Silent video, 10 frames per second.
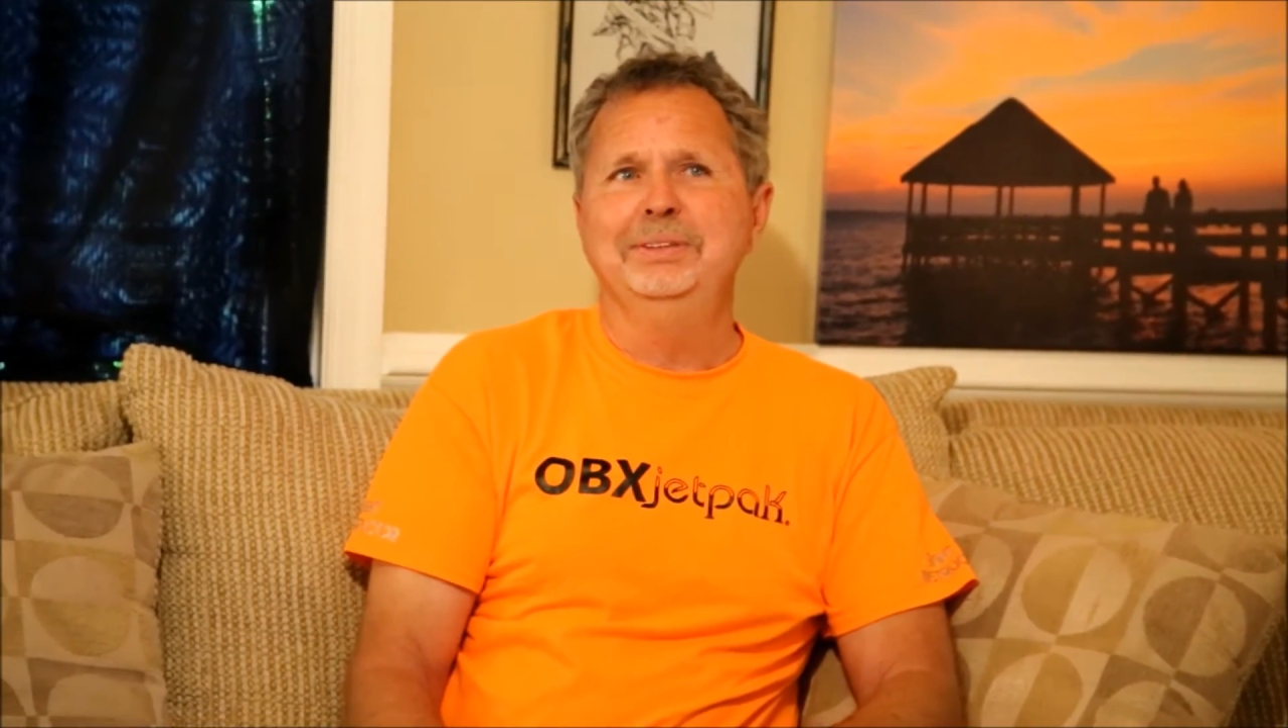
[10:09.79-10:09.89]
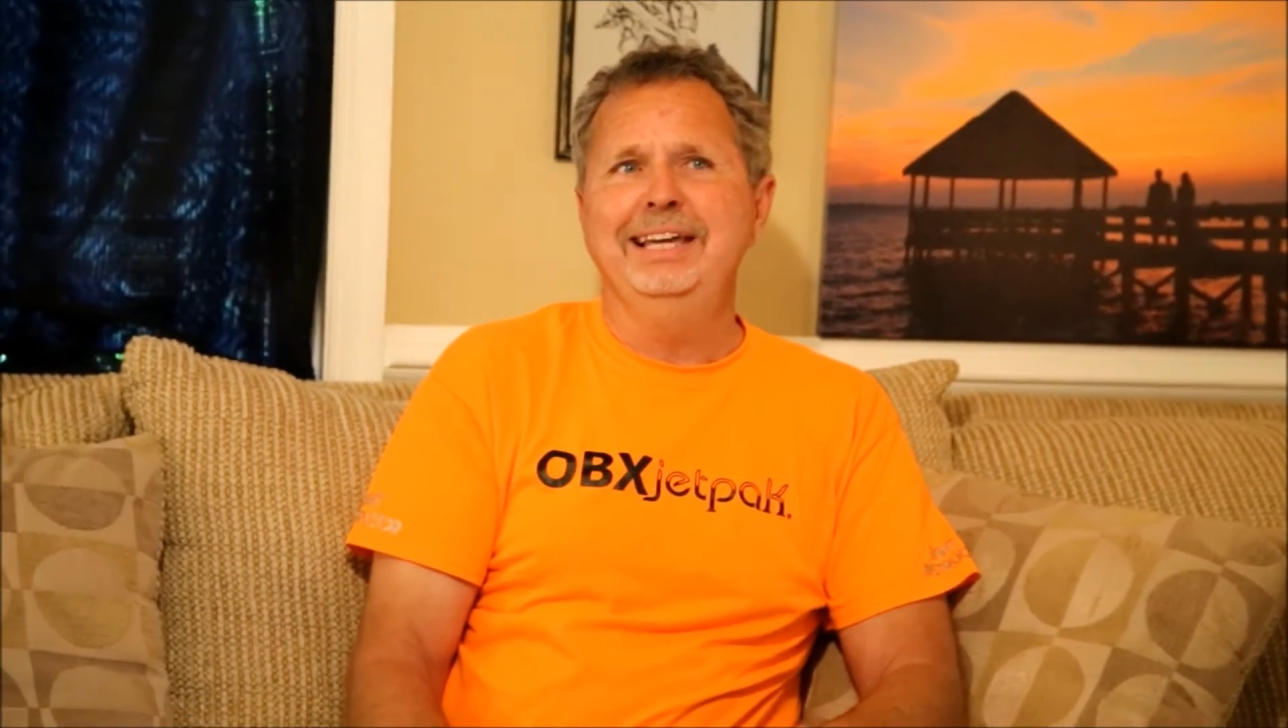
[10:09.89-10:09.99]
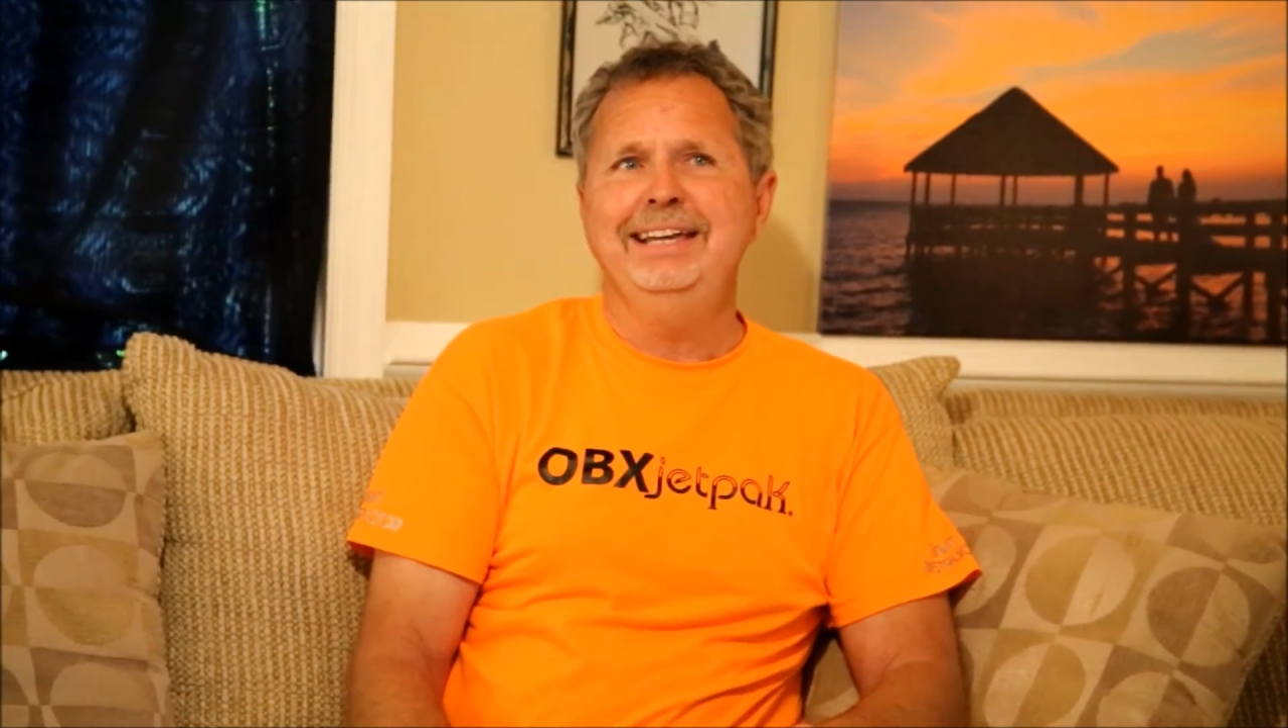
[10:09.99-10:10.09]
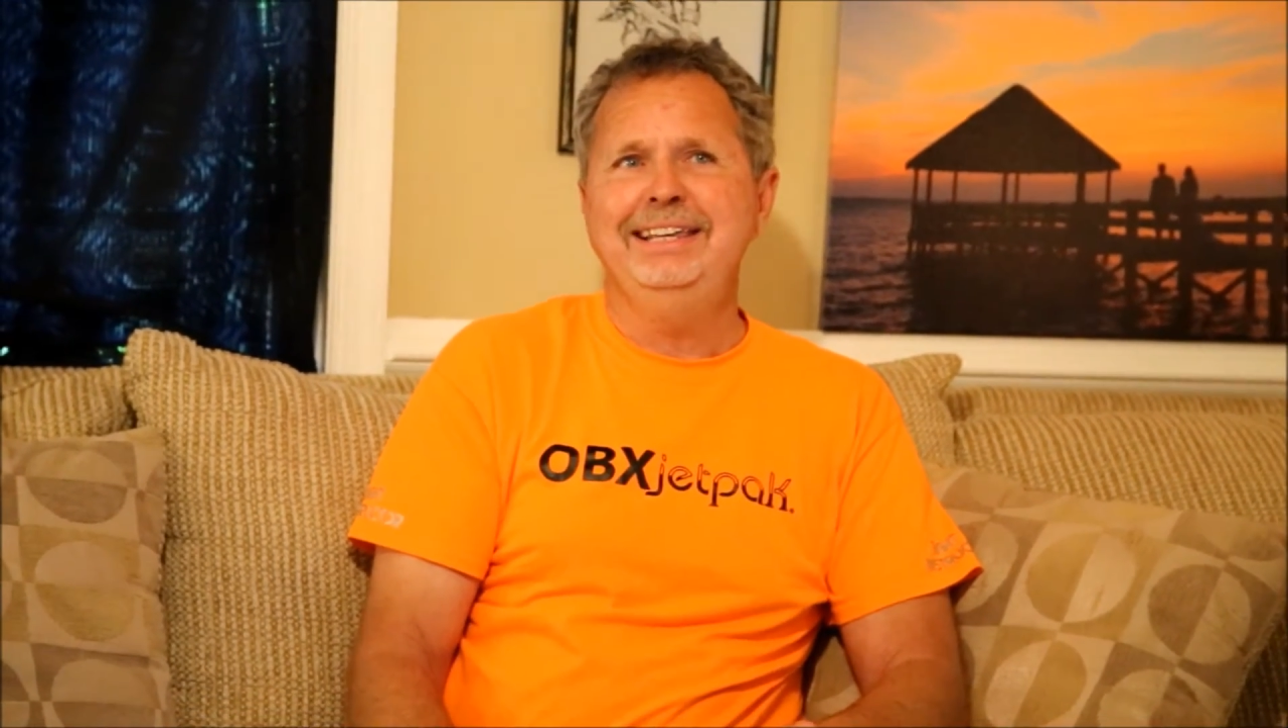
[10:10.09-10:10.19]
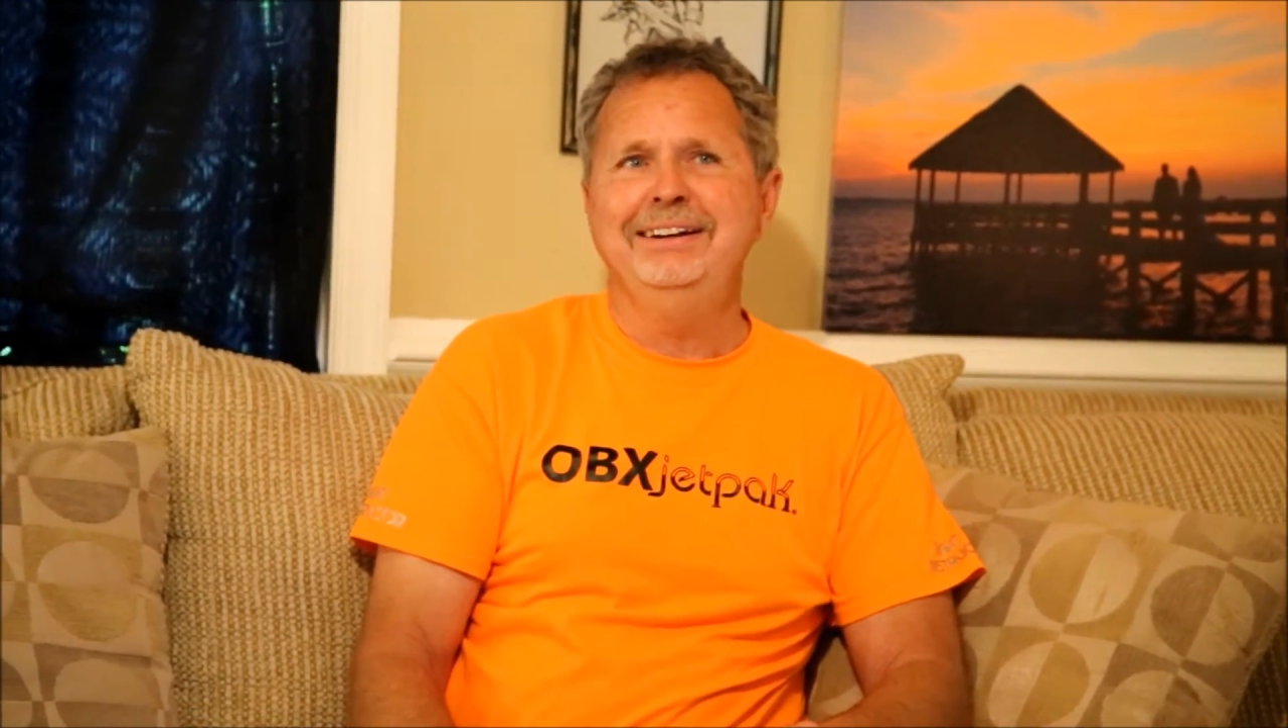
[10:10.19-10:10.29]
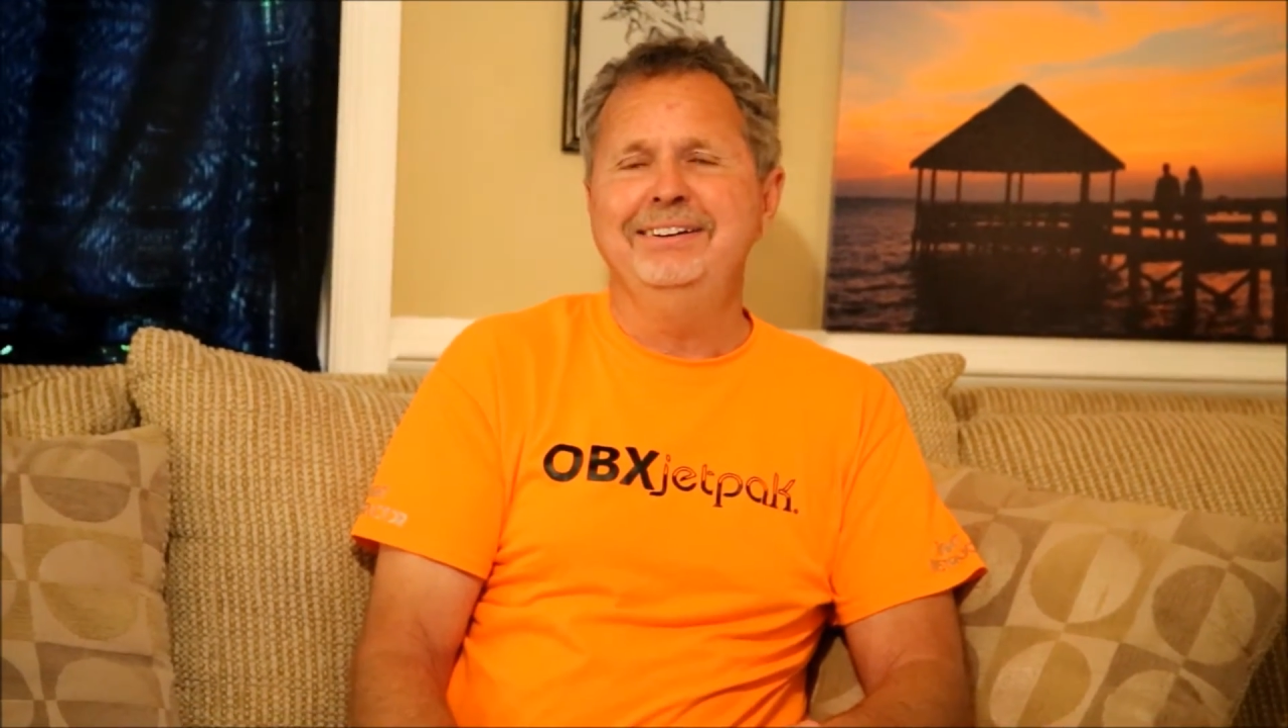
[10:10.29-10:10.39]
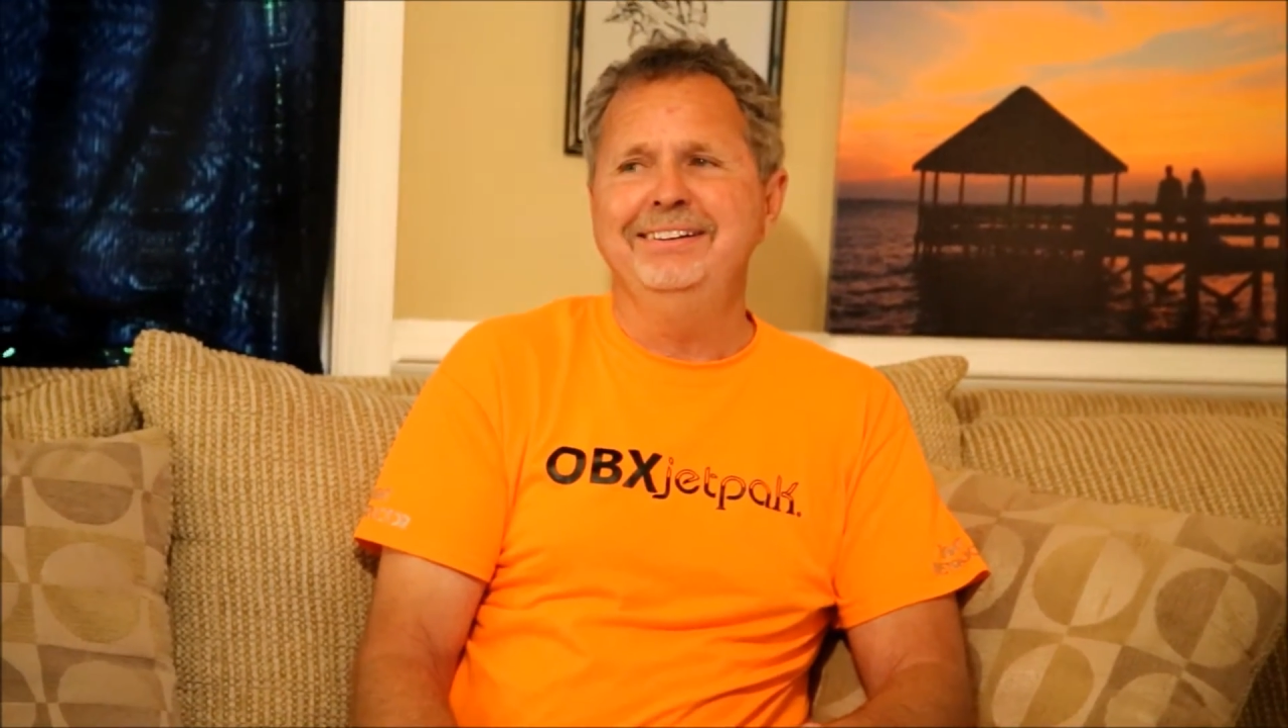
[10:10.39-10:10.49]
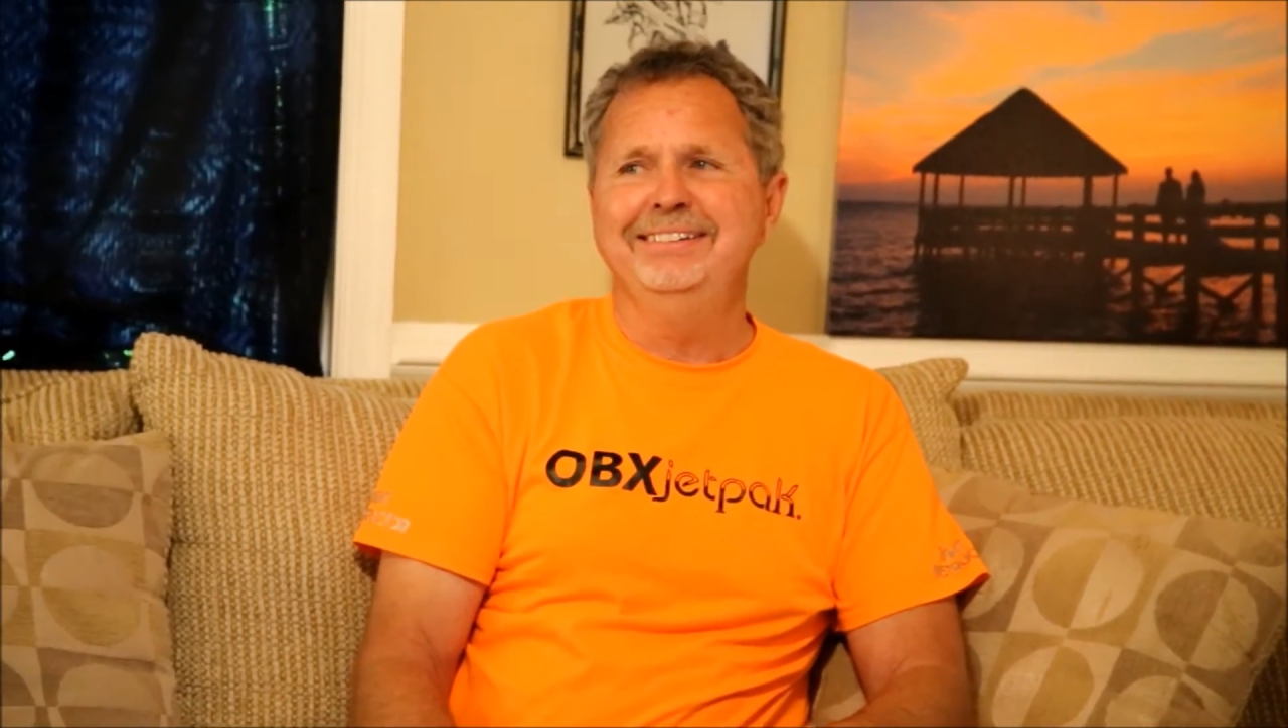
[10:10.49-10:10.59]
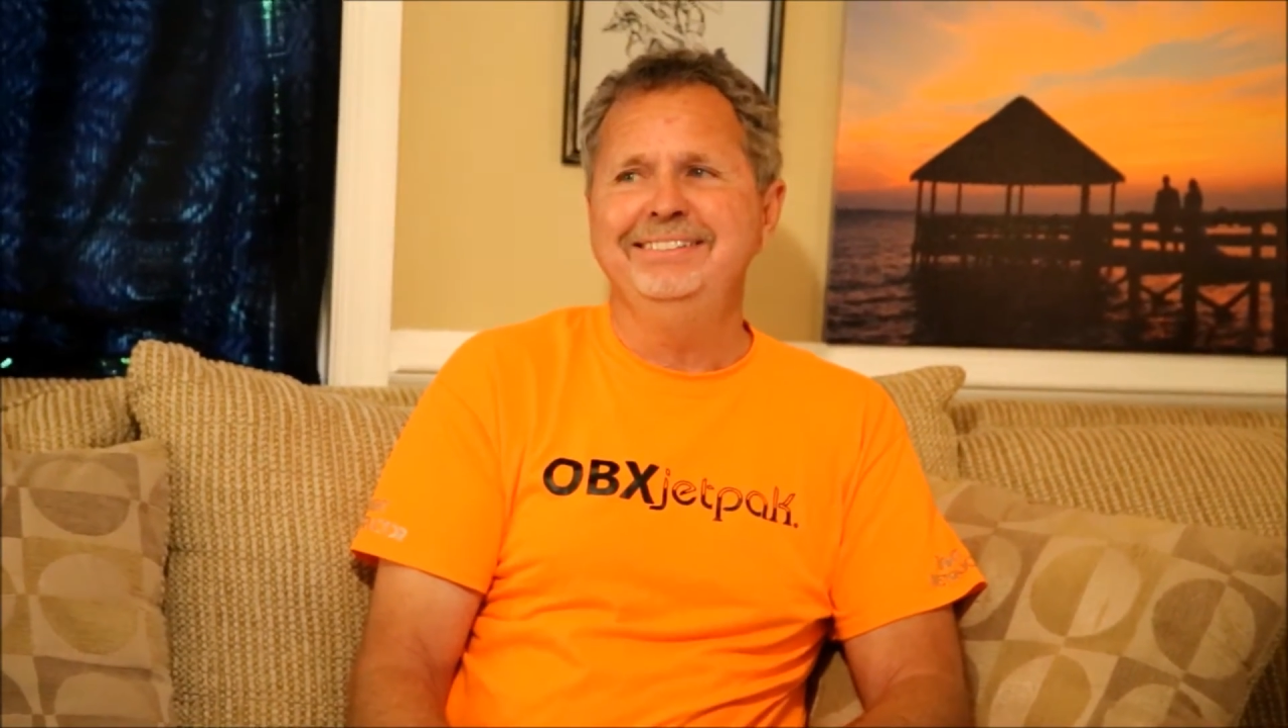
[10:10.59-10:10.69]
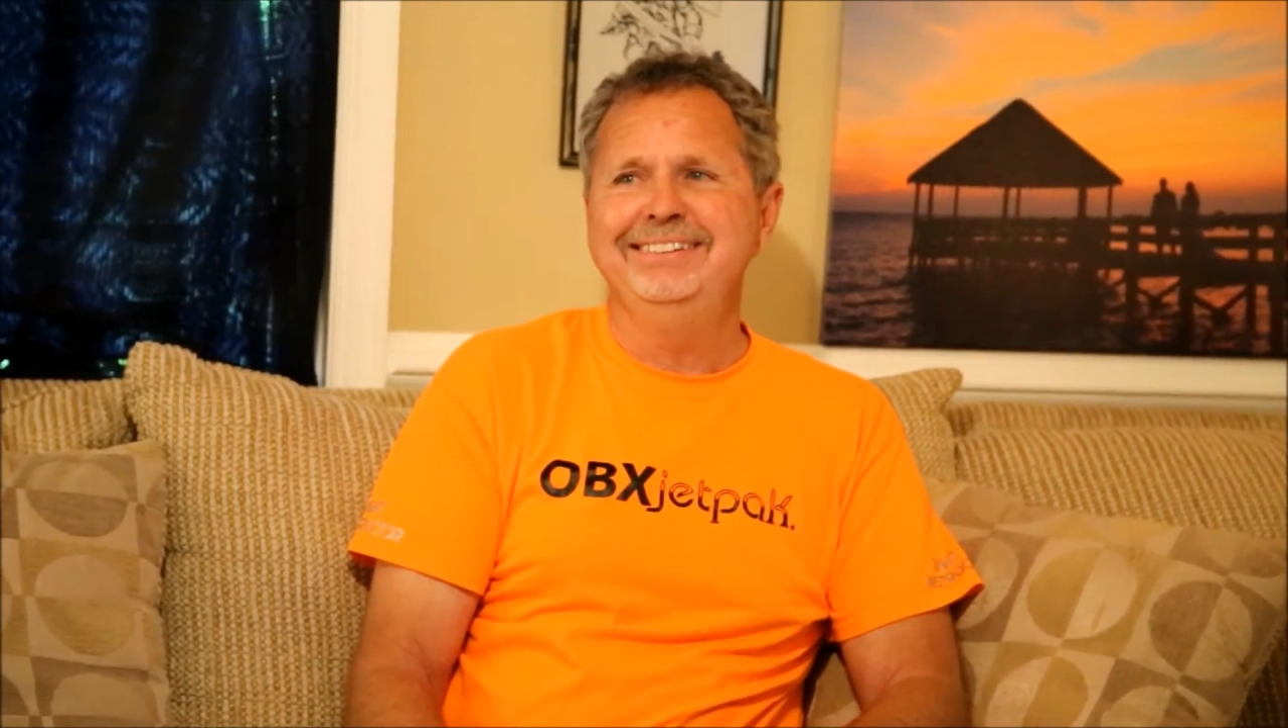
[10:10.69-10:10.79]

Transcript: there they are,